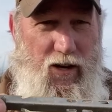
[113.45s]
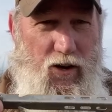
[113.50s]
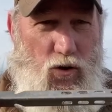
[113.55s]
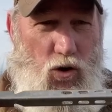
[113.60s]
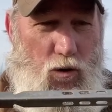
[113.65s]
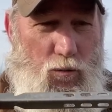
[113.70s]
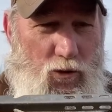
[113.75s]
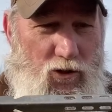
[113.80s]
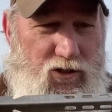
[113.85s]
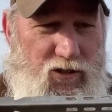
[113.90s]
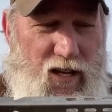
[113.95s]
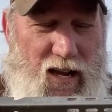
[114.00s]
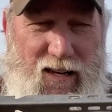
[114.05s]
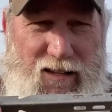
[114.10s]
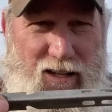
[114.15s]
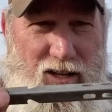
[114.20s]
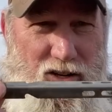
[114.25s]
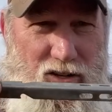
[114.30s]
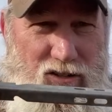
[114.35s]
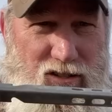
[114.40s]
the normal
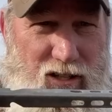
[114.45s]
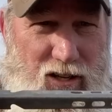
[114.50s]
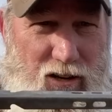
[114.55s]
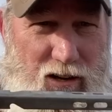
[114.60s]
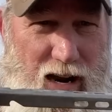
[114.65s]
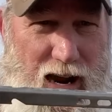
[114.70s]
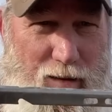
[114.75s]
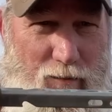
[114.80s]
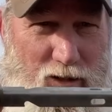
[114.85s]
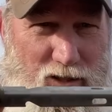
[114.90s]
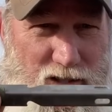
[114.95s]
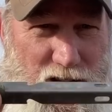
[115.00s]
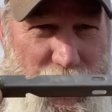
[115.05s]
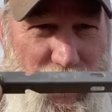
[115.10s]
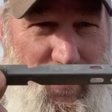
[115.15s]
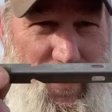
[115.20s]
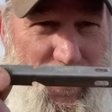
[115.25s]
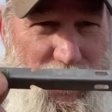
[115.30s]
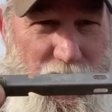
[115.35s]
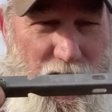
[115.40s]
stake that you see on
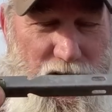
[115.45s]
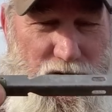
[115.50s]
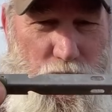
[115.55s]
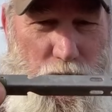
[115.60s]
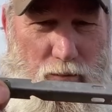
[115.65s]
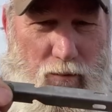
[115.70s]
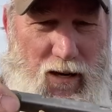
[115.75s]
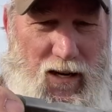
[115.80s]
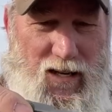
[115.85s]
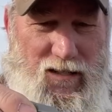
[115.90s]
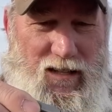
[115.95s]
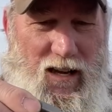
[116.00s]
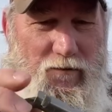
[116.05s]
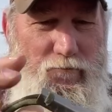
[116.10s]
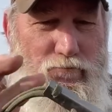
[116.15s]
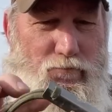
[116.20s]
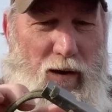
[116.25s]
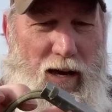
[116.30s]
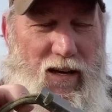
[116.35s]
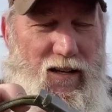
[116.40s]
Amazon like this one because
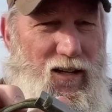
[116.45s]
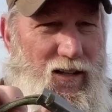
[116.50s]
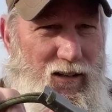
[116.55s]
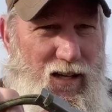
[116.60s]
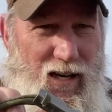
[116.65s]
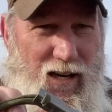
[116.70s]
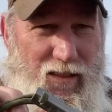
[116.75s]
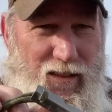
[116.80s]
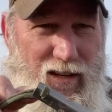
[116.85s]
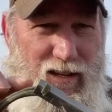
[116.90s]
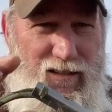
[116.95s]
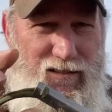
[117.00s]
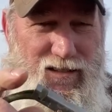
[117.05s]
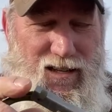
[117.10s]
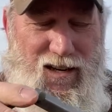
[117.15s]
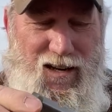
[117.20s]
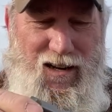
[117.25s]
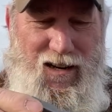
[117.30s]
I've bent a lot of these